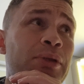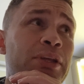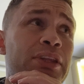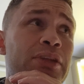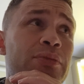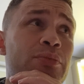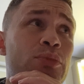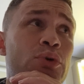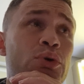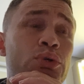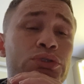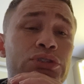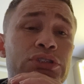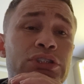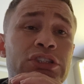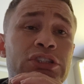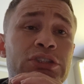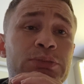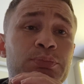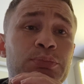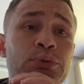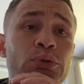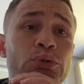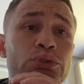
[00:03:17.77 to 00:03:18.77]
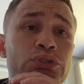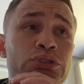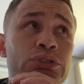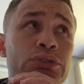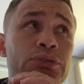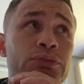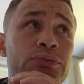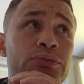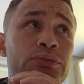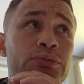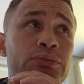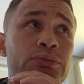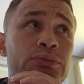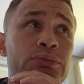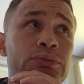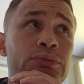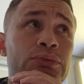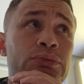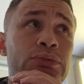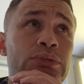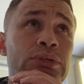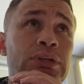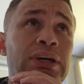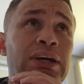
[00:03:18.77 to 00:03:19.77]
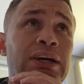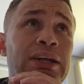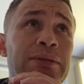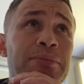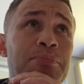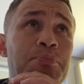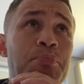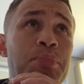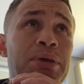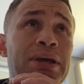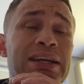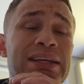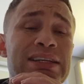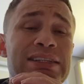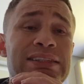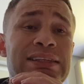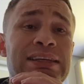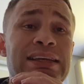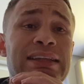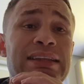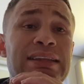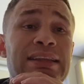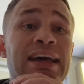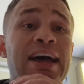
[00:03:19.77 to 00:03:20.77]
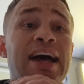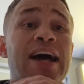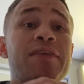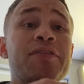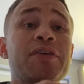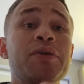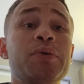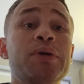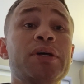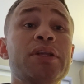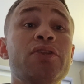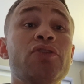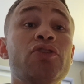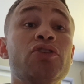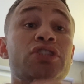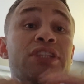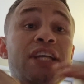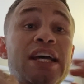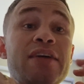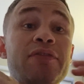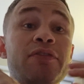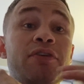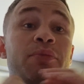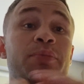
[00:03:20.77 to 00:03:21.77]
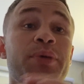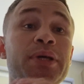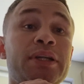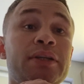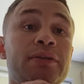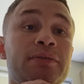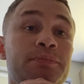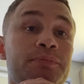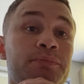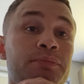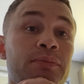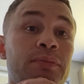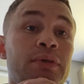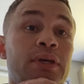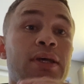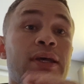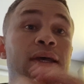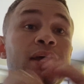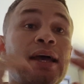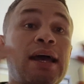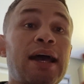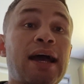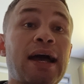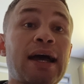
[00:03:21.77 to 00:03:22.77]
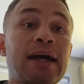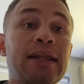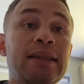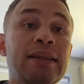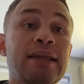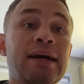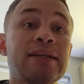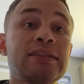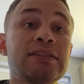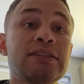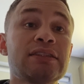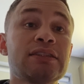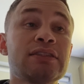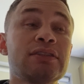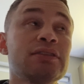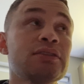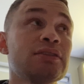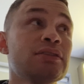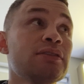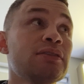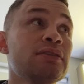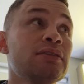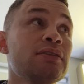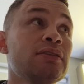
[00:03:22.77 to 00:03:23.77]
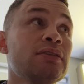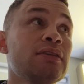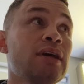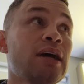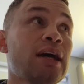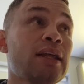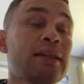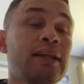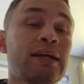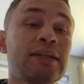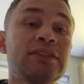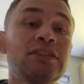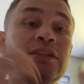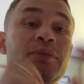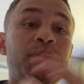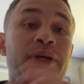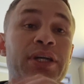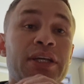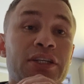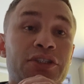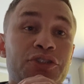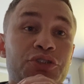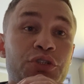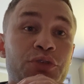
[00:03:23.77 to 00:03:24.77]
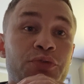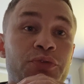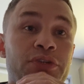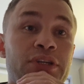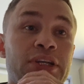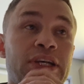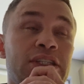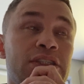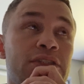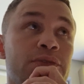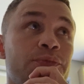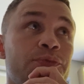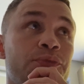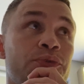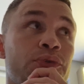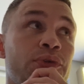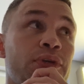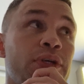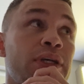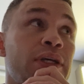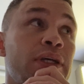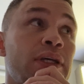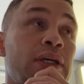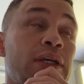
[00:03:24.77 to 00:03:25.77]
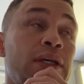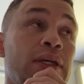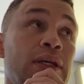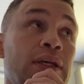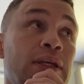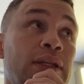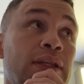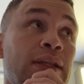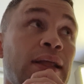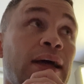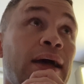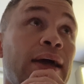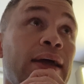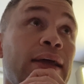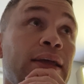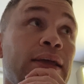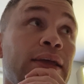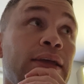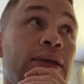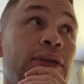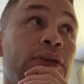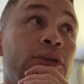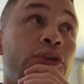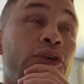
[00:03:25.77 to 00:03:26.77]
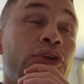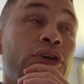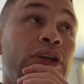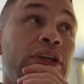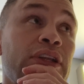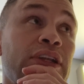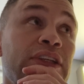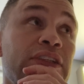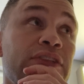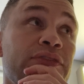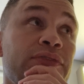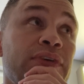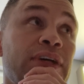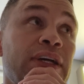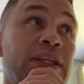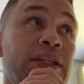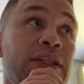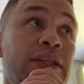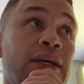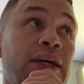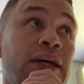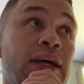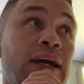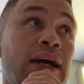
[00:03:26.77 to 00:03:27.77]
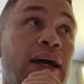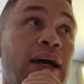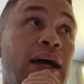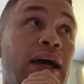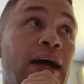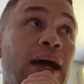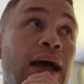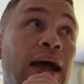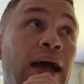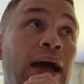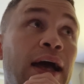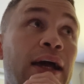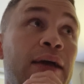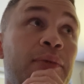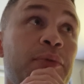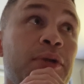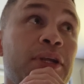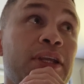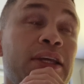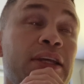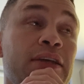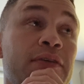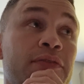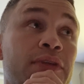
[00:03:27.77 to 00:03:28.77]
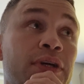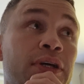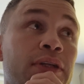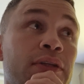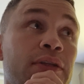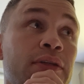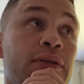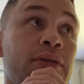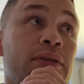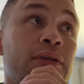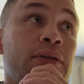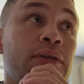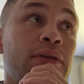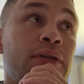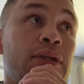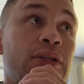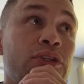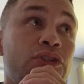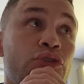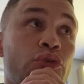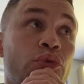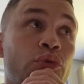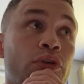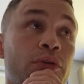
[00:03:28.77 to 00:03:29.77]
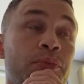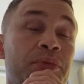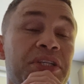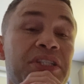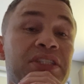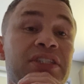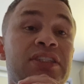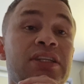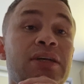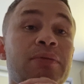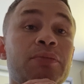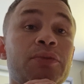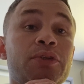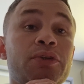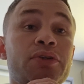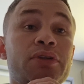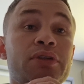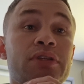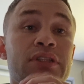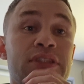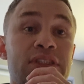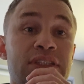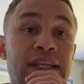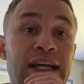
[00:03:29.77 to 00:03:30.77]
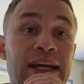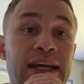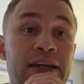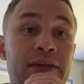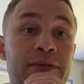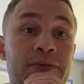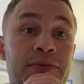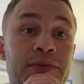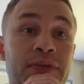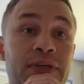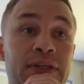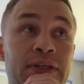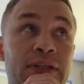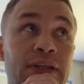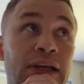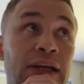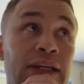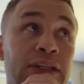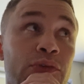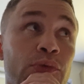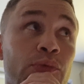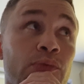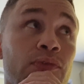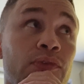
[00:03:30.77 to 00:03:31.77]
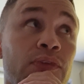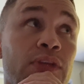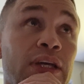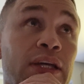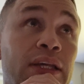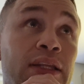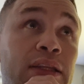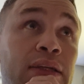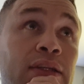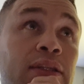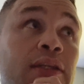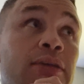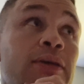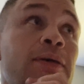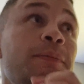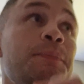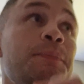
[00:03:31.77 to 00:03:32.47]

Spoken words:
most explosive and biggest hitting heavyweight there's ever been, and that's the big issue for Tyson Fury. Now, looking at this fight, I believe that it's going to be similar to the second fight. I don't think that,